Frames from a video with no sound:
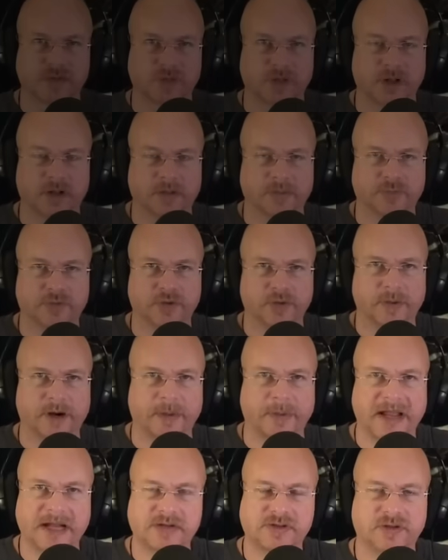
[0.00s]
welcome to
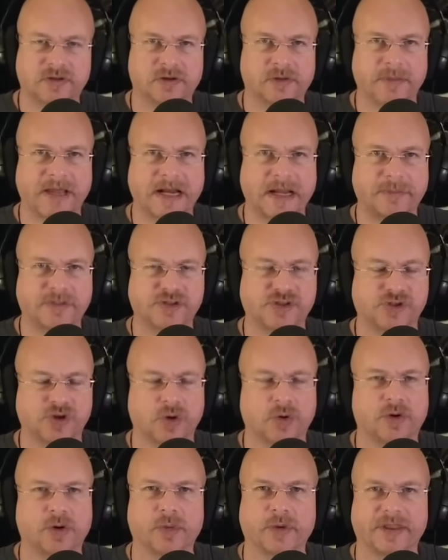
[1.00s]
Better Bachelor. My name is
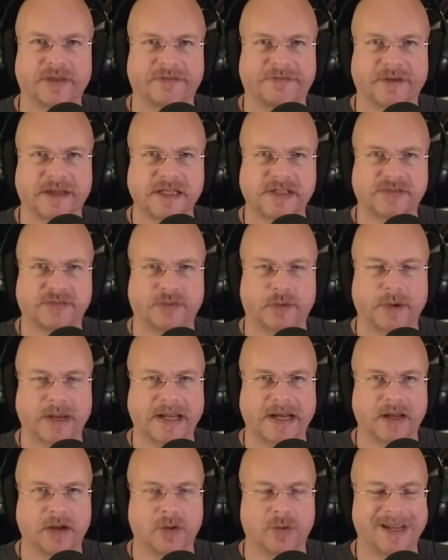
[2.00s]
Joker with a face for
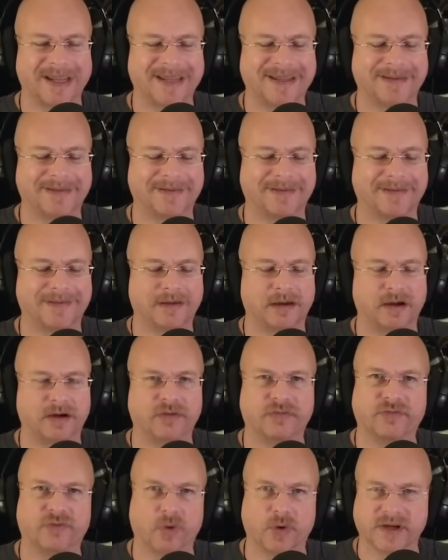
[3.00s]
radio and a
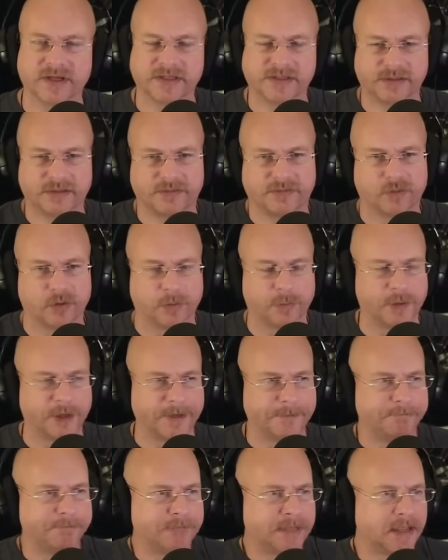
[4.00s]
voice for
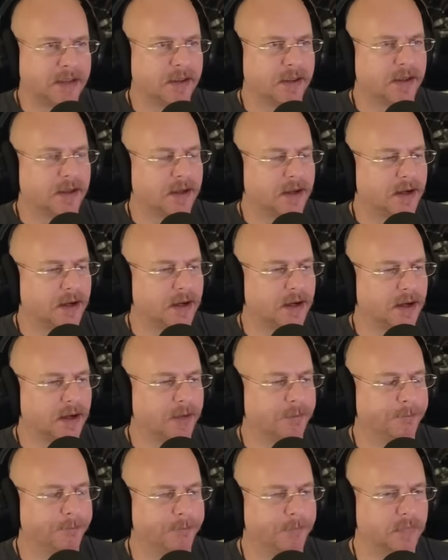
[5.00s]
print.
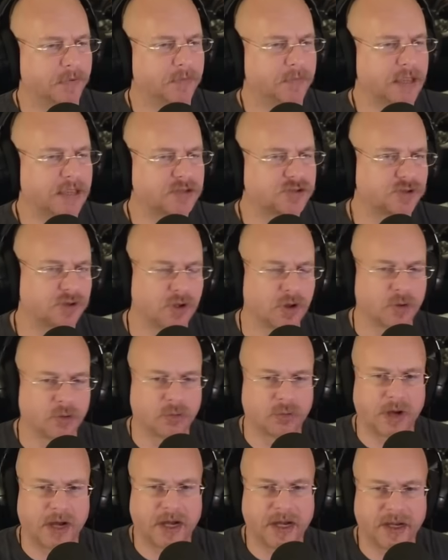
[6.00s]
Um, as you
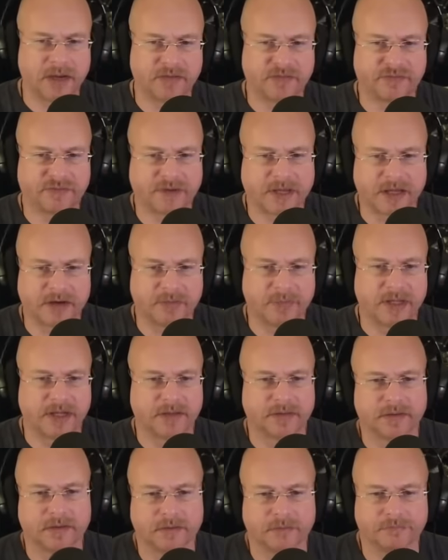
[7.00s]
know, I've kind of been
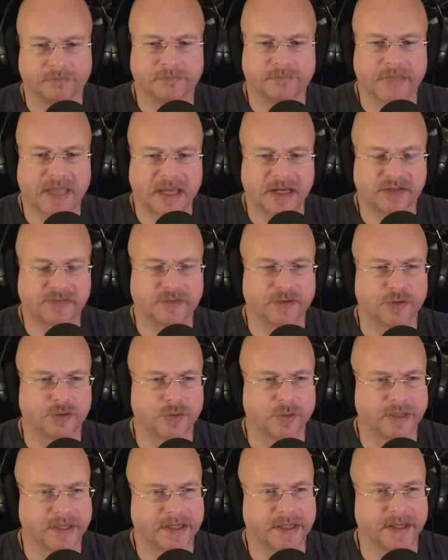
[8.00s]
in the manosphere
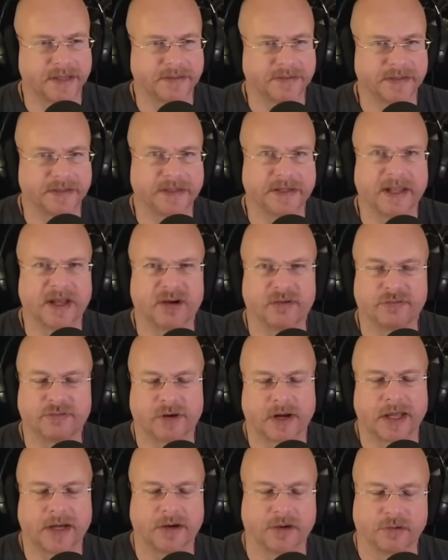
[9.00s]
doing content now
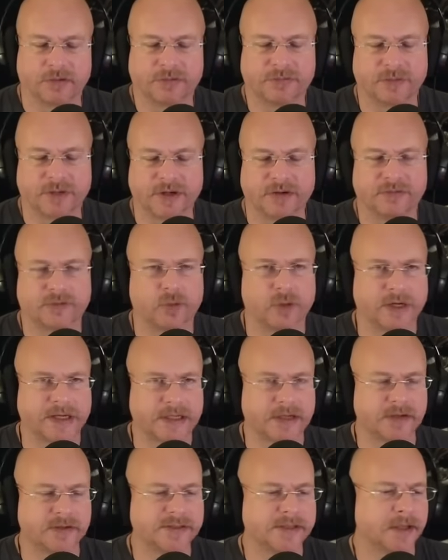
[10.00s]
for, I don't know, three or four
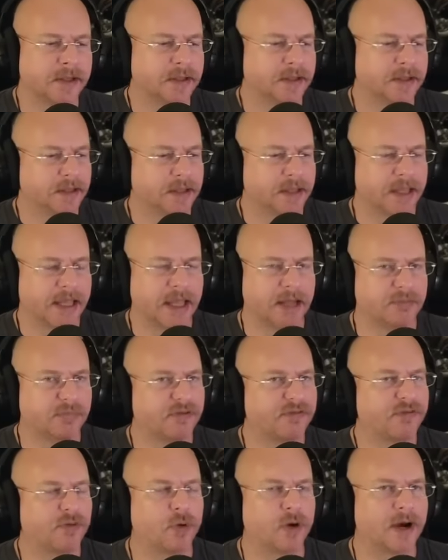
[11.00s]
years. And
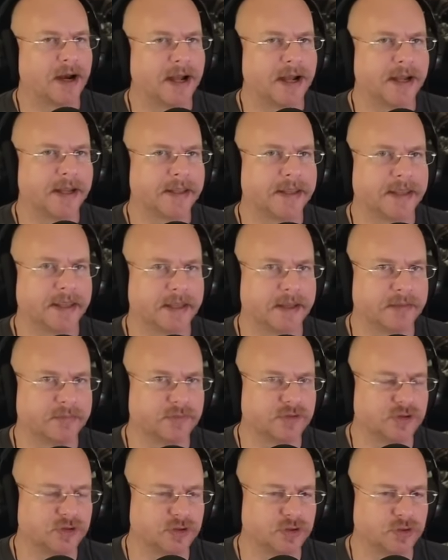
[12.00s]
before I came
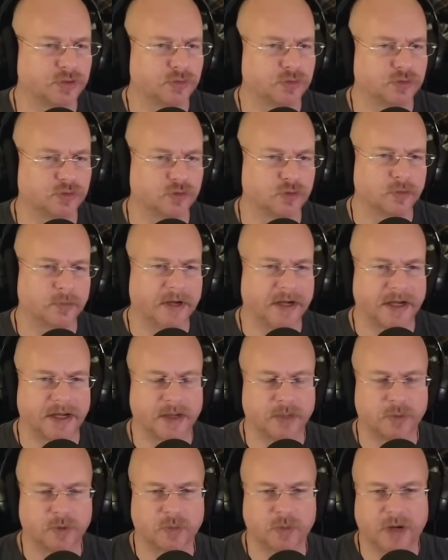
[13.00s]
to YouTube,
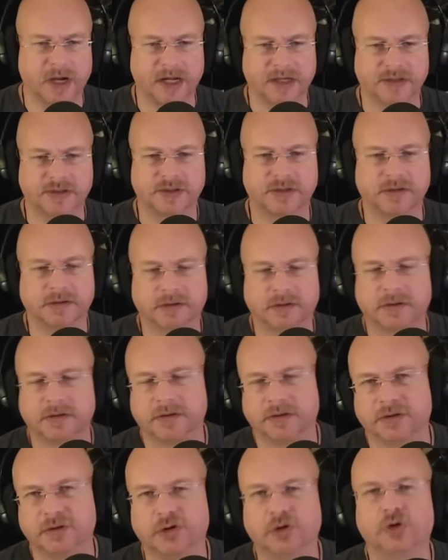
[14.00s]
I would watch
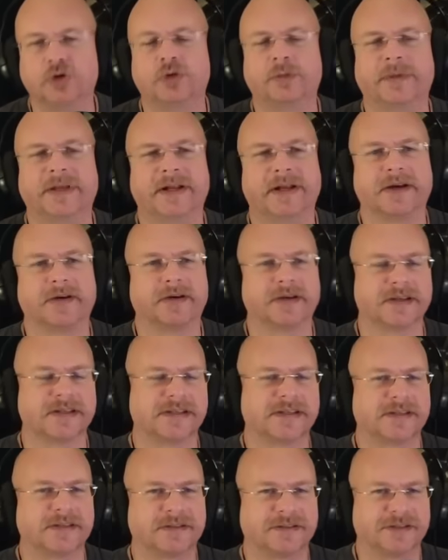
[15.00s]

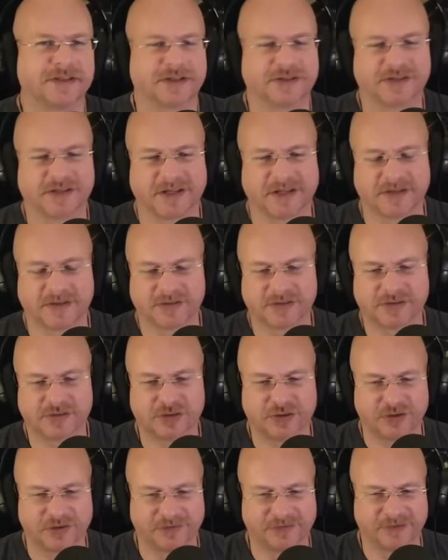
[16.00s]
luminaries such as
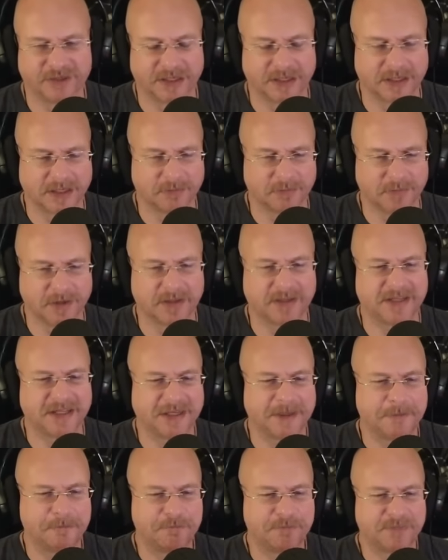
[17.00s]
Turd Flinging
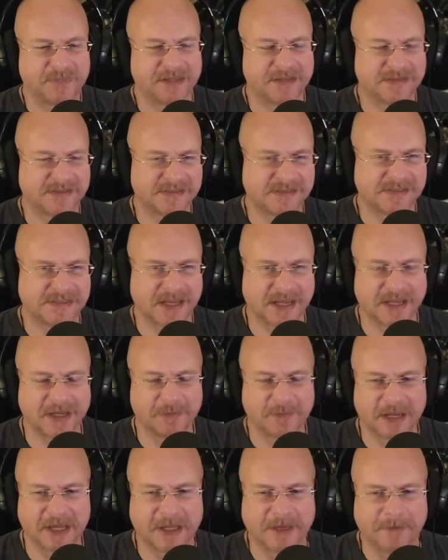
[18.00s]
Monkey,
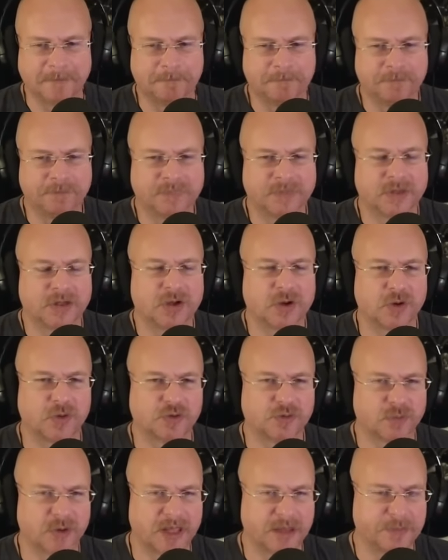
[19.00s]
Sandman,
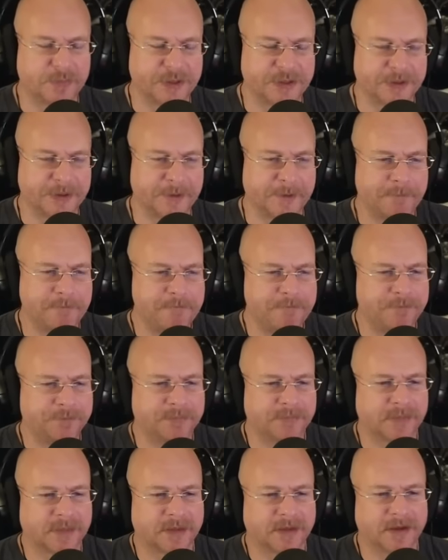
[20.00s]
Coach Red Pill,
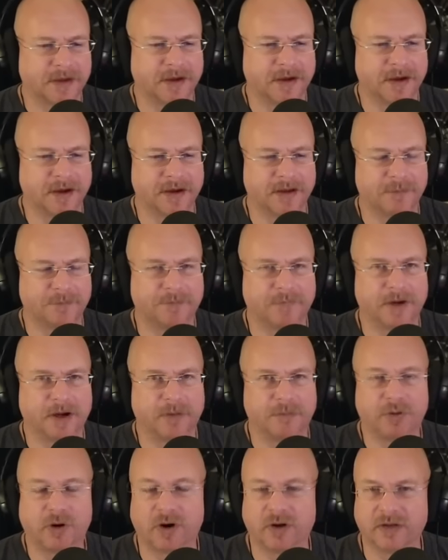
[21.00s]
uh,
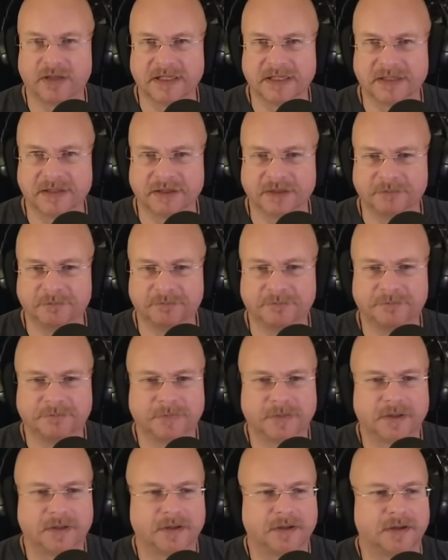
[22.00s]
uh, Paul Elam,
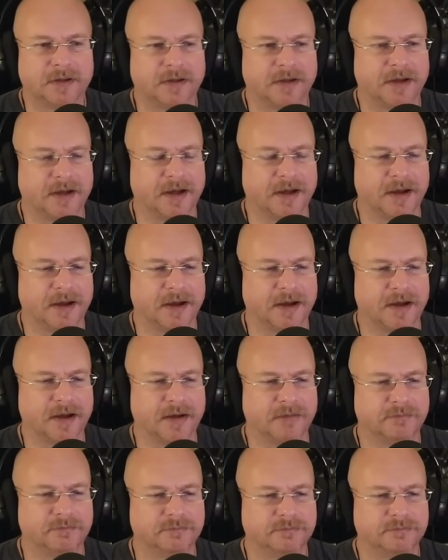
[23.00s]
uh,